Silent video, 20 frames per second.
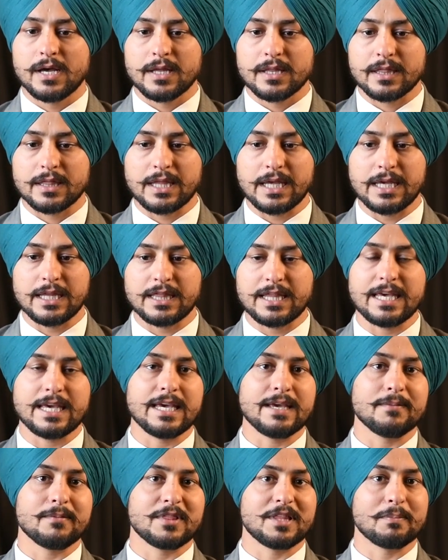
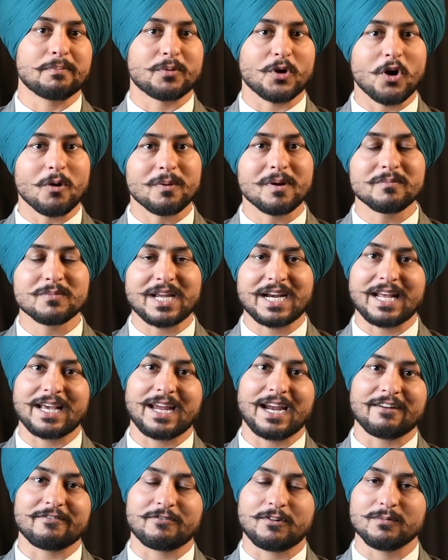the problem that I
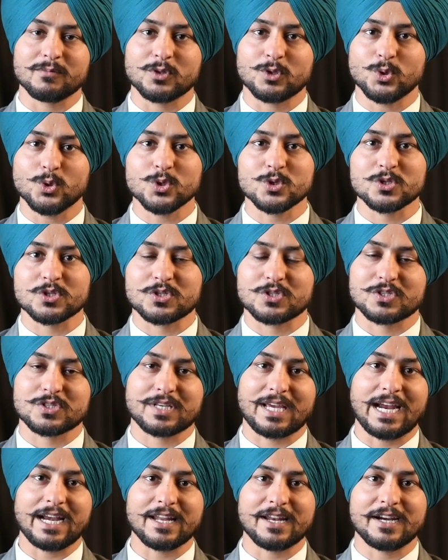get from those
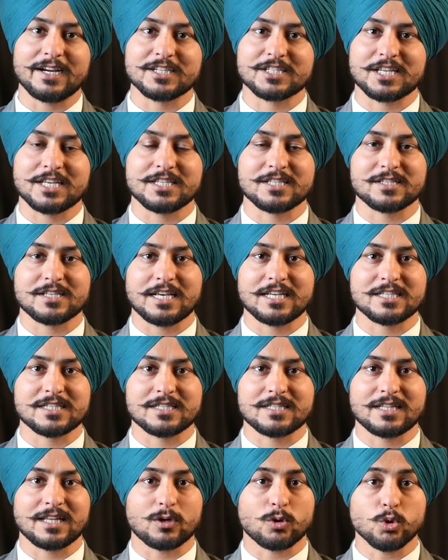candidates
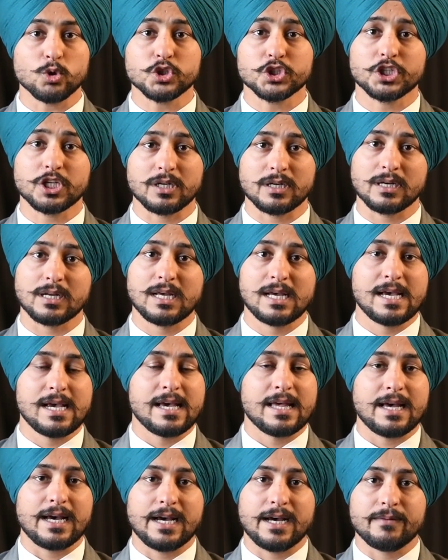is the question
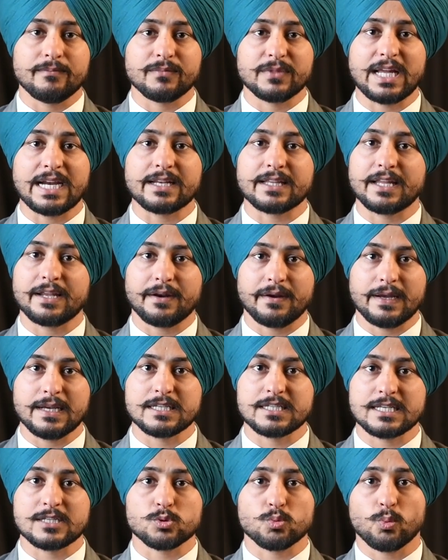that they
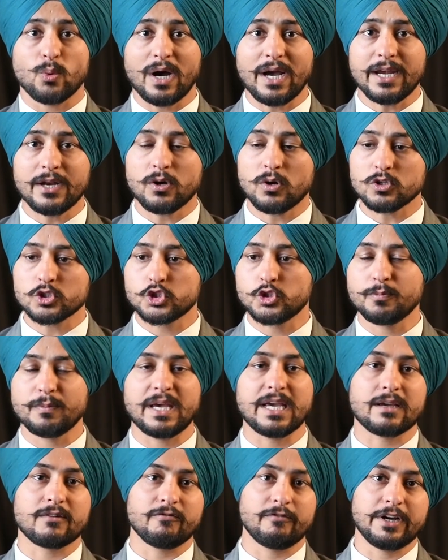raise is, why don't you
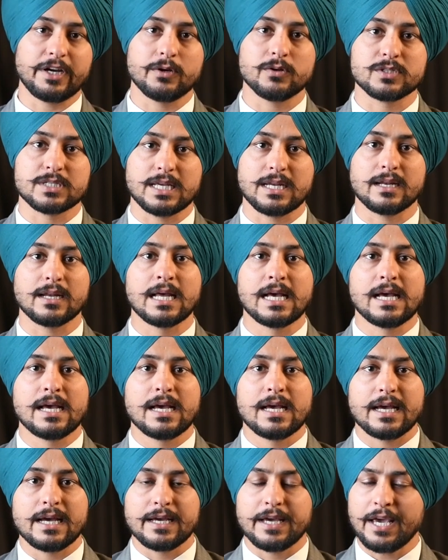make videos in
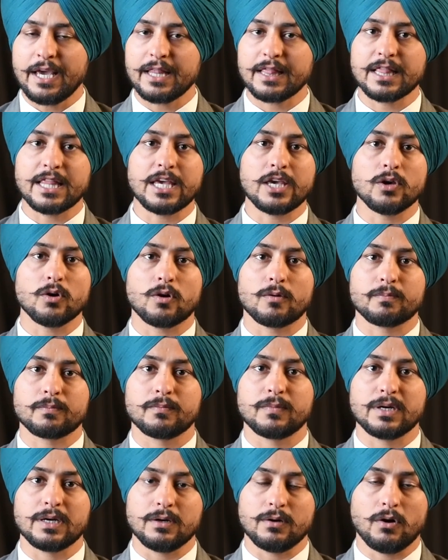Hindi
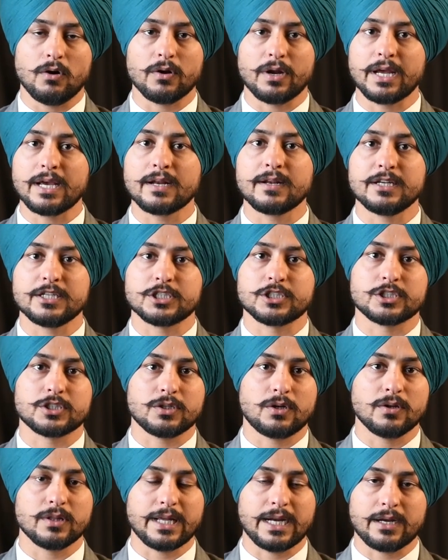or English
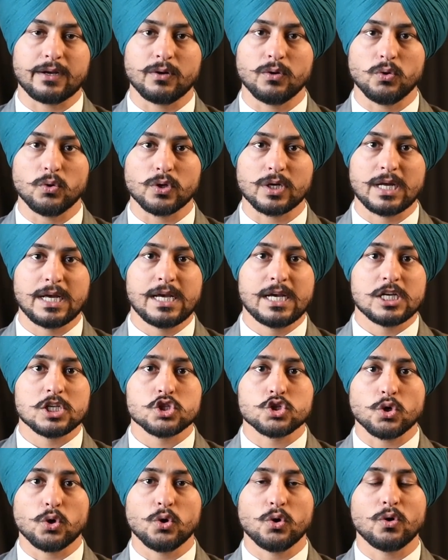on that note?
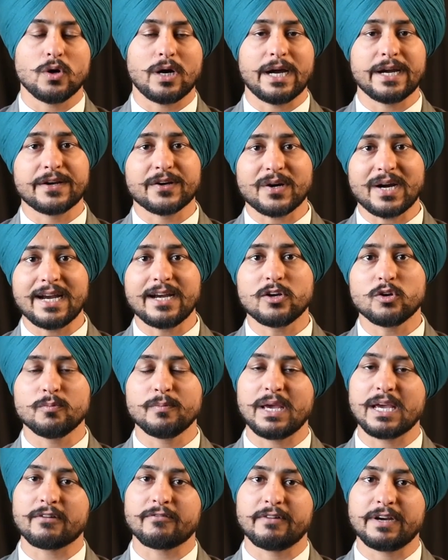So I try to
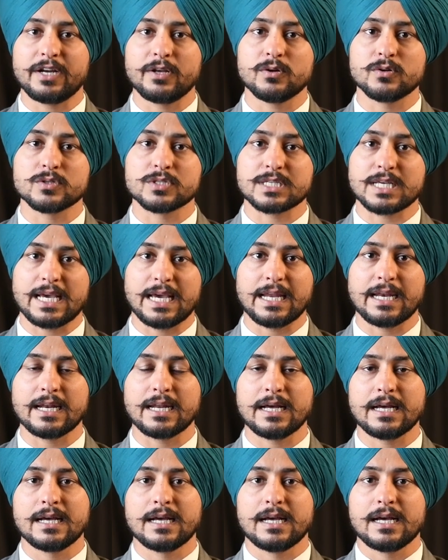make videos
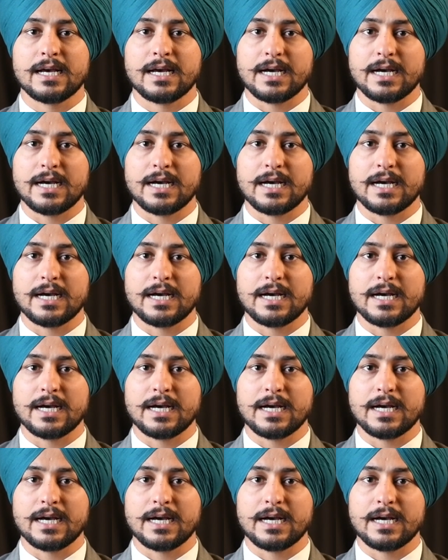in